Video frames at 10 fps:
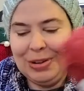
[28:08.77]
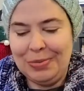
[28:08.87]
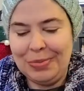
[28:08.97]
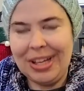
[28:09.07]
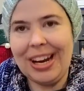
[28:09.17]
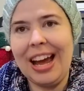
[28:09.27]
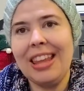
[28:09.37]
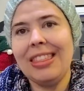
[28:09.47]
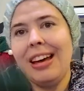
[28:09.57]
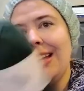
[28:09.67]
But I
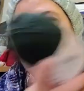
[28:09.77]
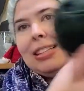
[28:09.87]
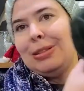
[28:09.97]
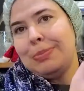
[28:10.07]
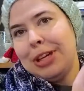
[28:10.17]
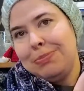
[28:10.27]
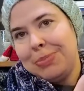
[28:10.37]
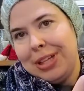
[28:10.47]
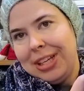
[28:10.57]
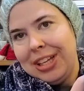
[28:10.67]
thought these might
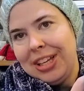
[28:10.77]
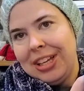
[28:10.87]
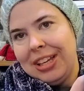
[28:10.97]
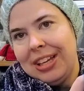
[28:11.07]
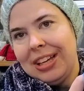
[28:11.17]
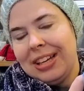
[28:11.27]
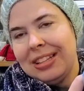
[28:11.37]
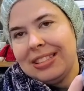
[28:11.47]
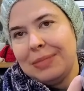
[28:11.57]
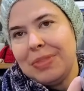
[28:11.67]
be
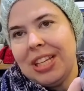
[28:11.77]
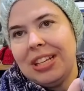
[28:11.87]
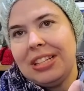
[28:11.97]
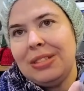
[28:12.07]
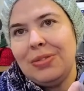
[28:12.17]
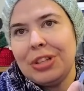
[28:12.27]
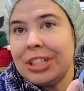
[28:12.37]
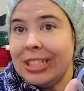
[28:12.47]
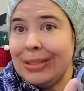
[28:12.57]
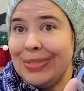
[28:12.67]
something nice for
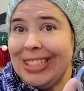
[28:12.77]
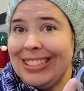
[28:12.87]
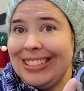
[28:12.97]
Christmas.